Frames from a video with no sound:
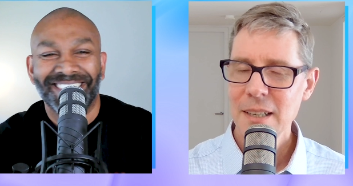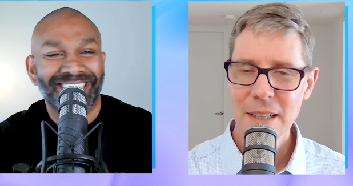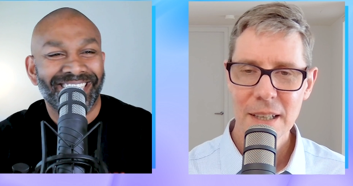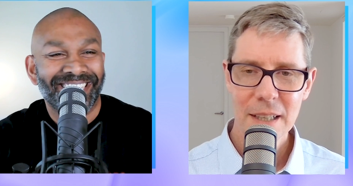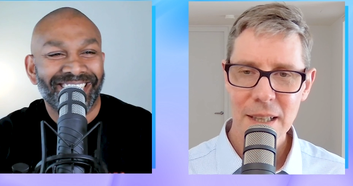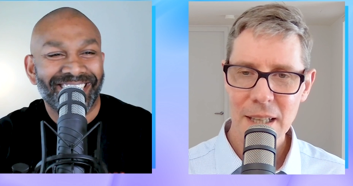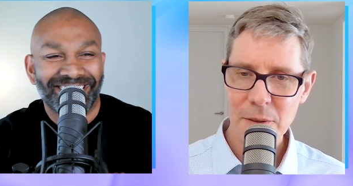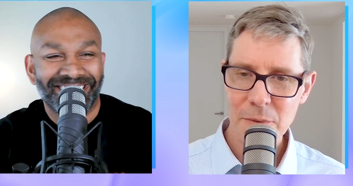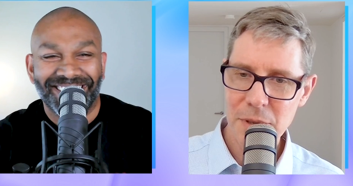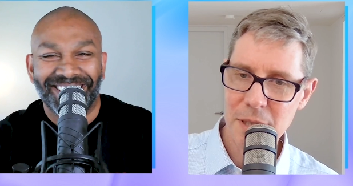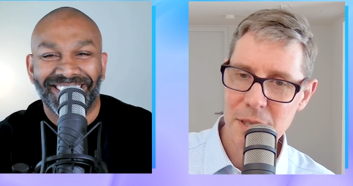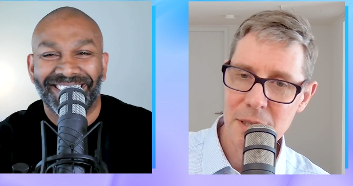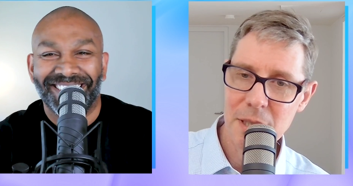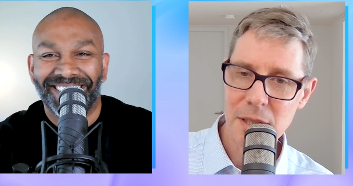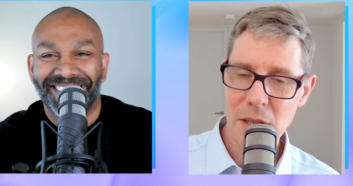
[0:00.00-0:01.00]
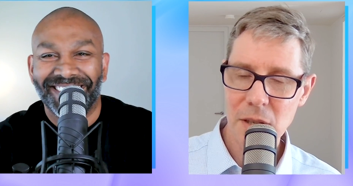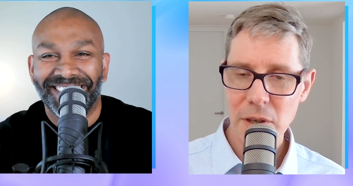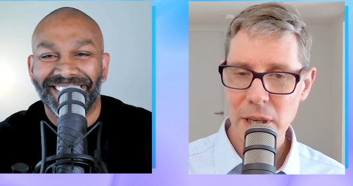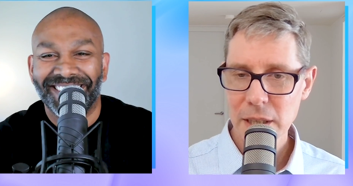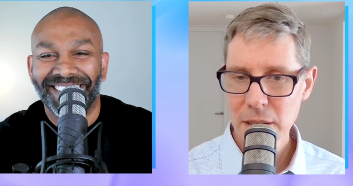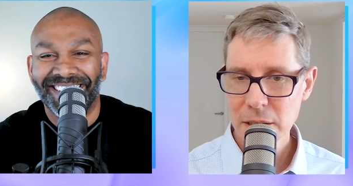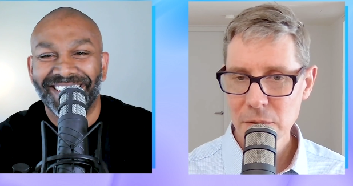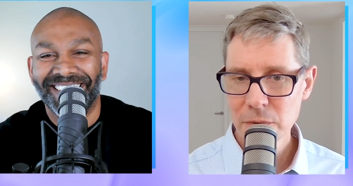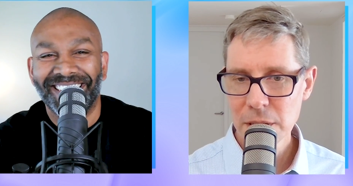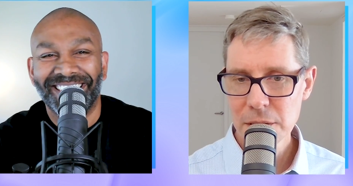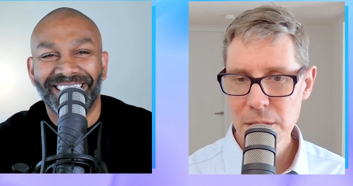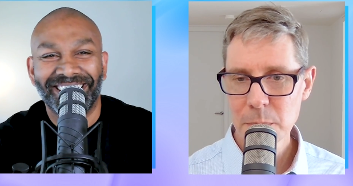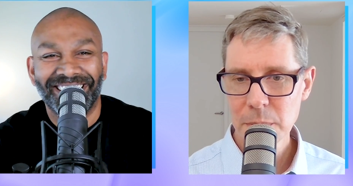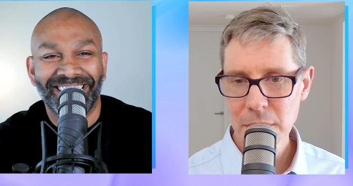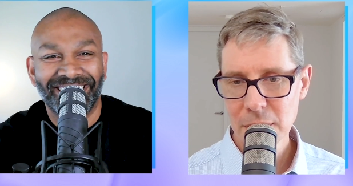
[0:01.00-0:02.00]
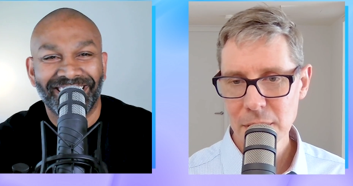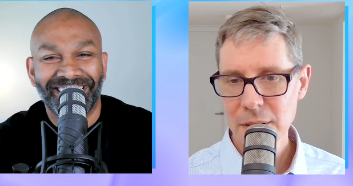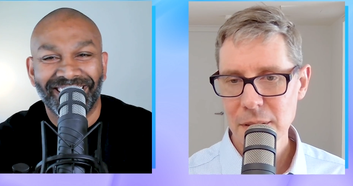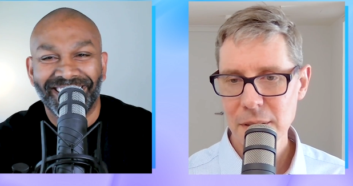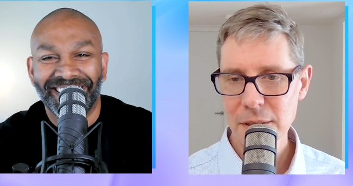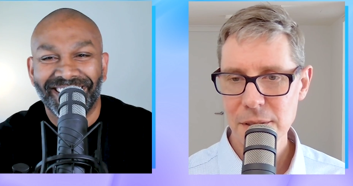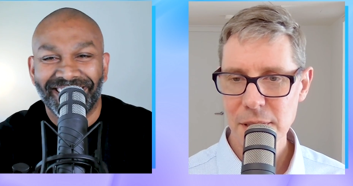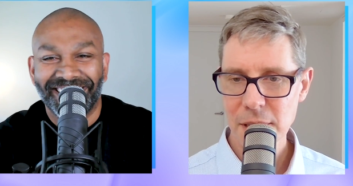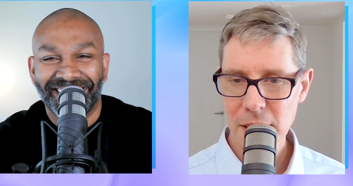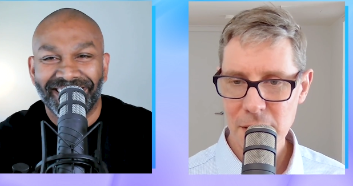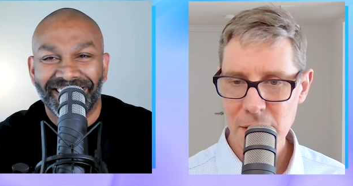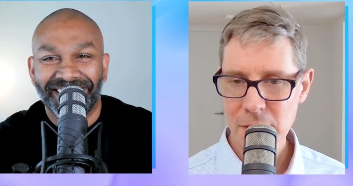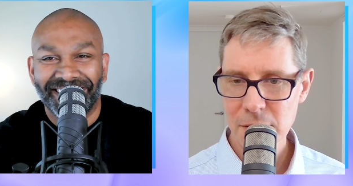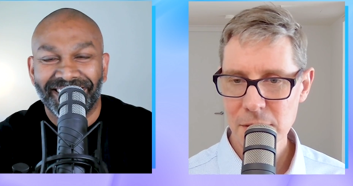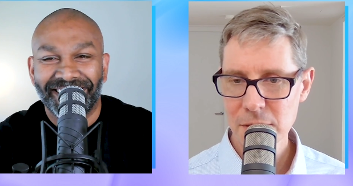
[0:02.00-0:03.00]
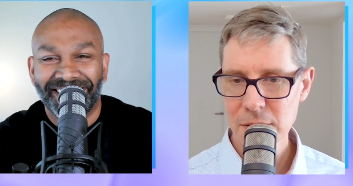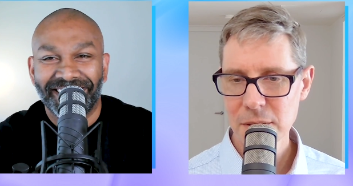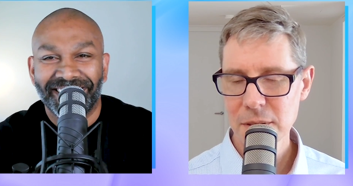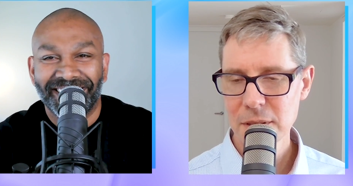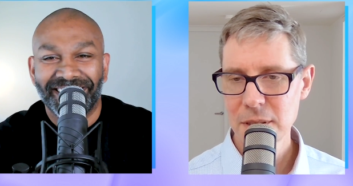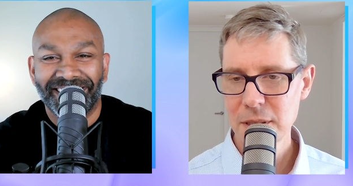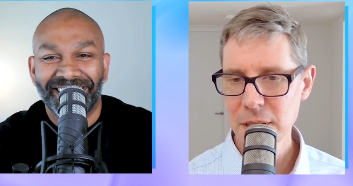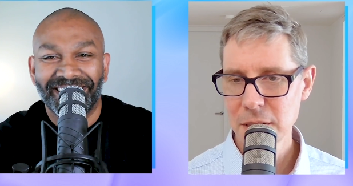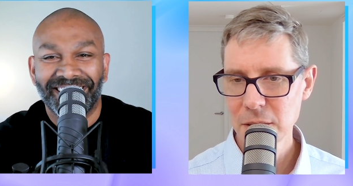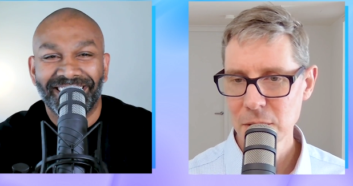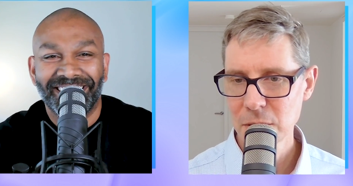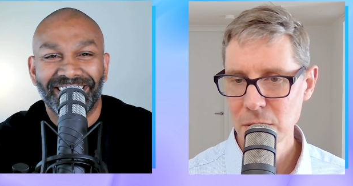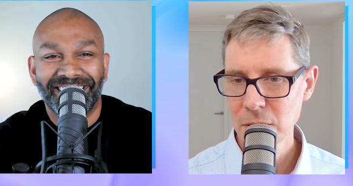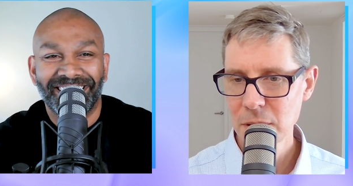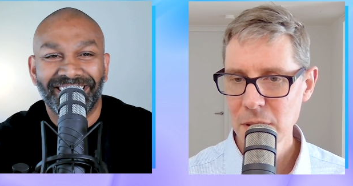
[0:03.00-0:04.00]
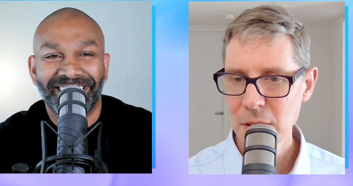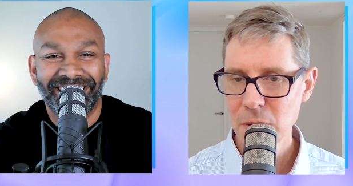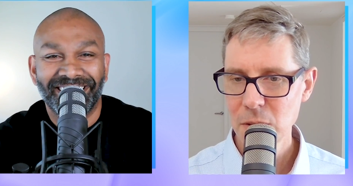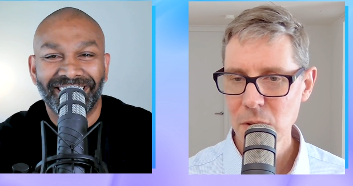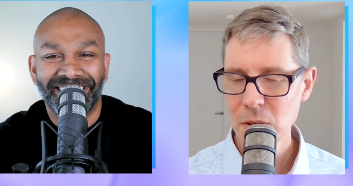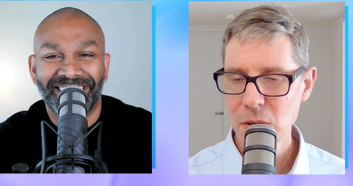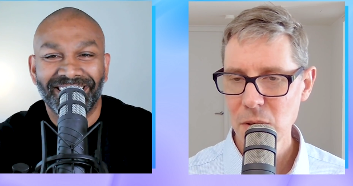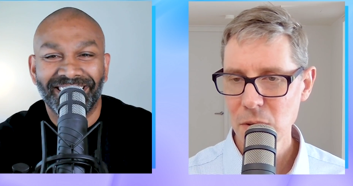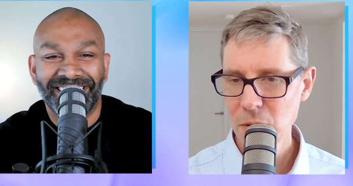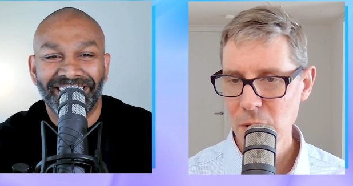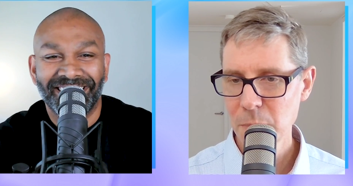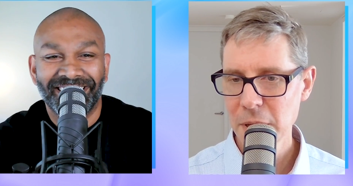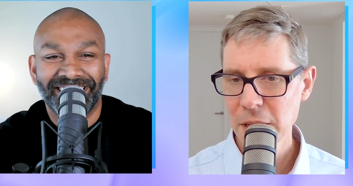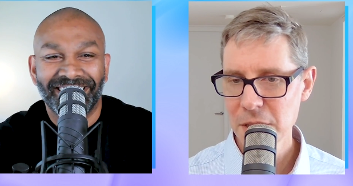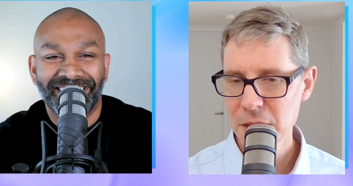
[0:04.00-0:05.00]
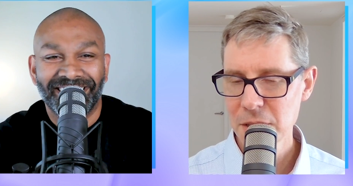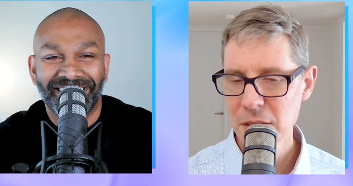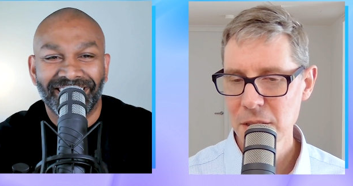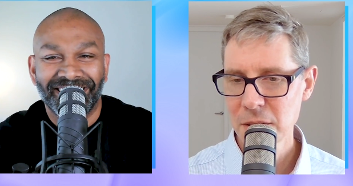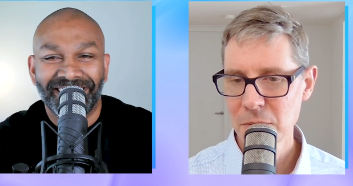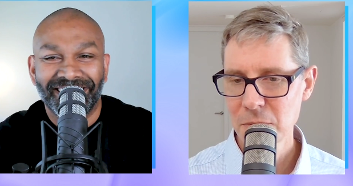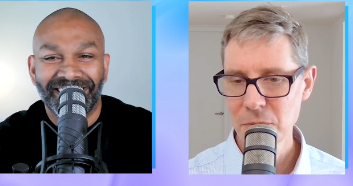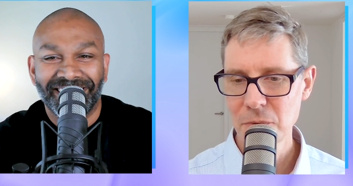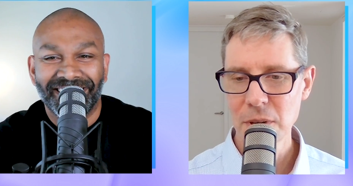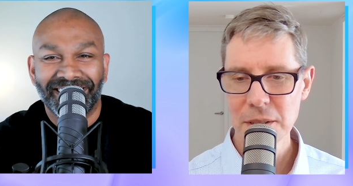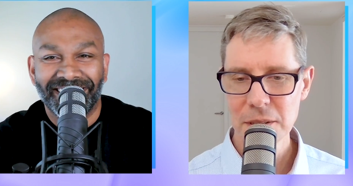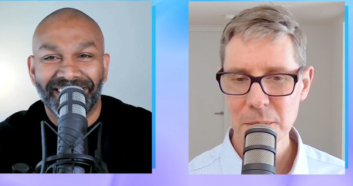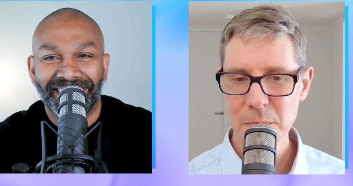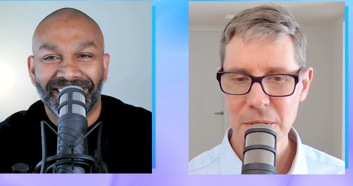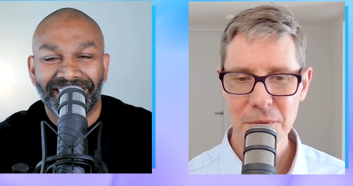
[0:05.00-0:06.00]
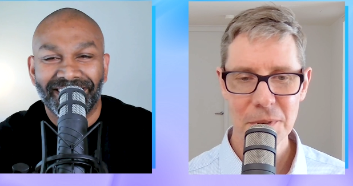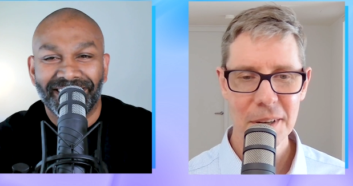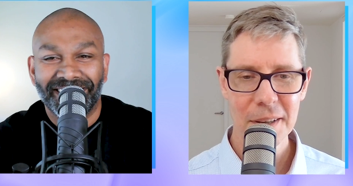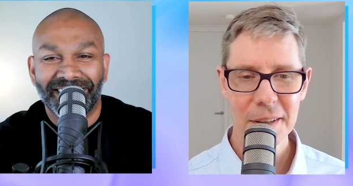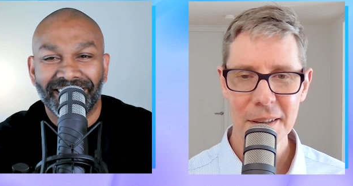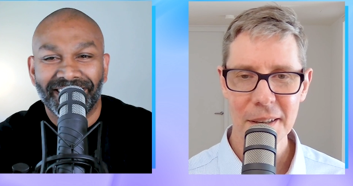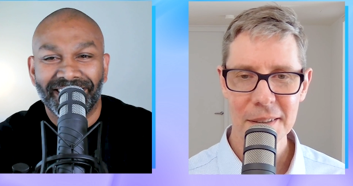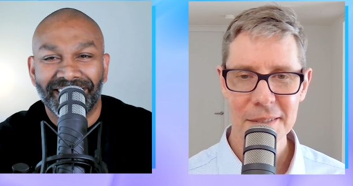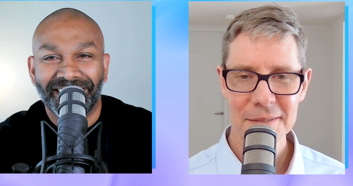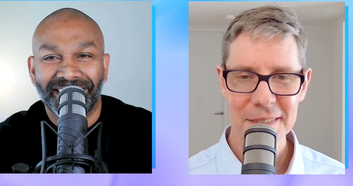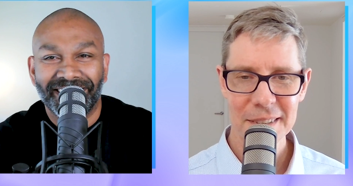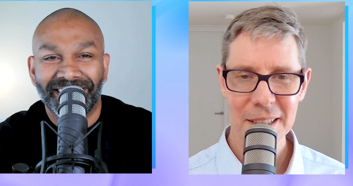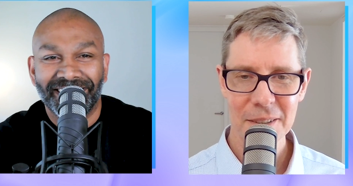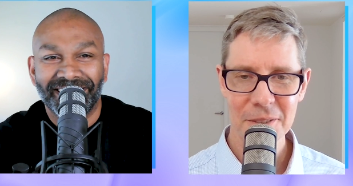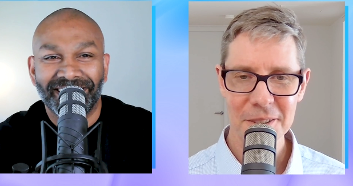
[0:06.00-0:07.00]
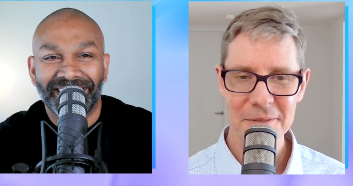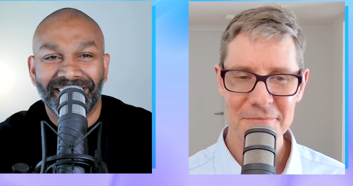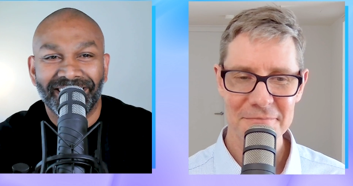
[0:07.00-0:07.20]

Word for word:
Speaker 1: I love this. That's a great little recipe. Sales, deal, automation recipe right there. Love it.